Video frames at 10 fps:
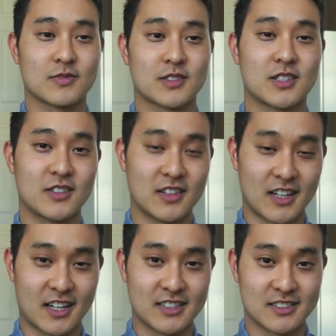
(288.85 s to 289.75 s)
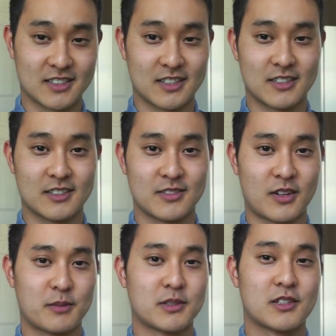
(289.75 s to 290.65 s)
So as an
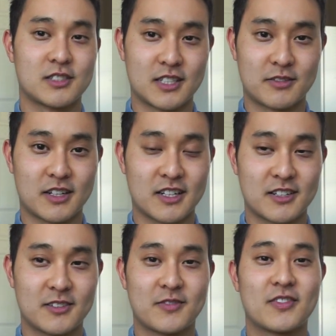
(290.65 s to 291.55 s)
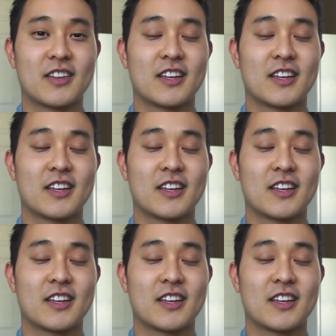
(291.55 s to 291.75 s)
environmental engineer right now,